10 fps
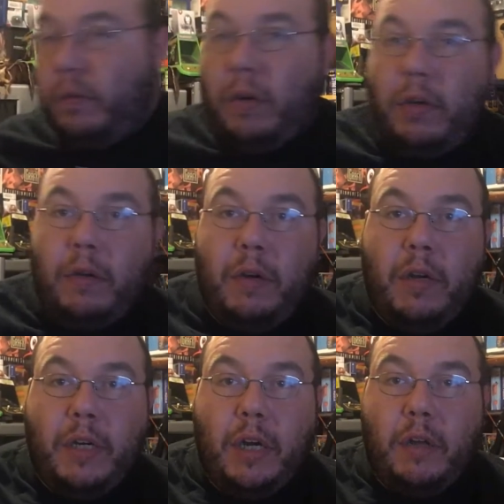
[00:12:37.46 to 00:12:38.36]
wondering,
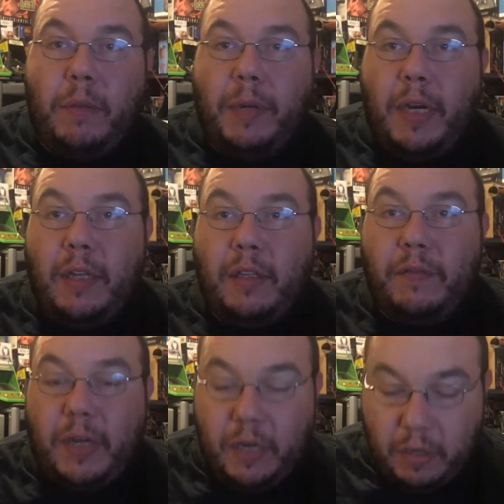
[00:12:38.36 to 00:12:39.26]
you know, at the beginning of this
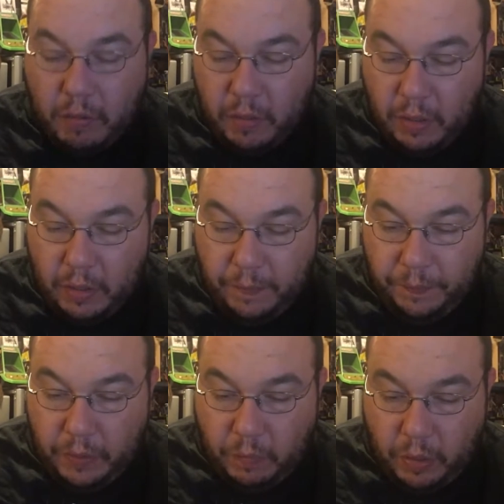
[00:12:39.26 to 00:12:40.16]
video,
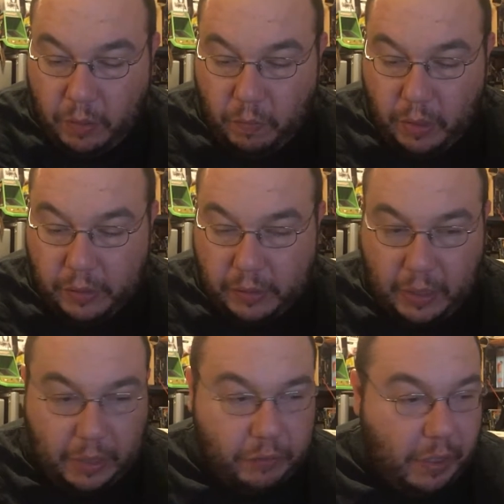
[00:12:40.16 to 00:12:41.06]
what it was that
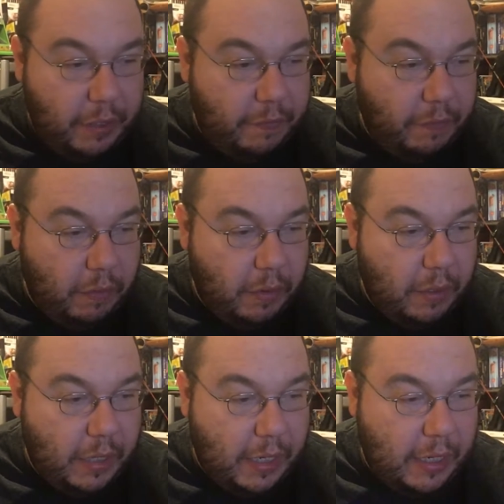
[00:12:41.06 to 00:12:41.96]
I traded for,
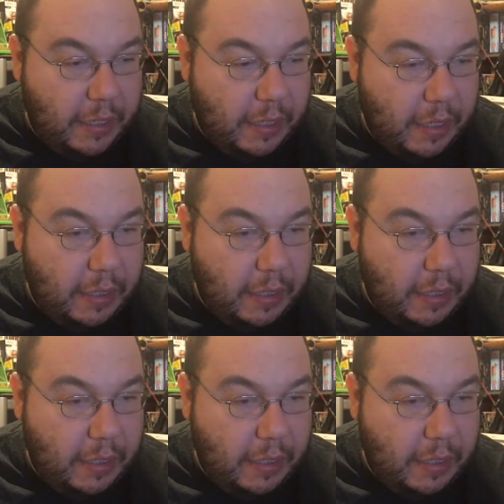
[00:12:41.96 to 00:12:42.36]
and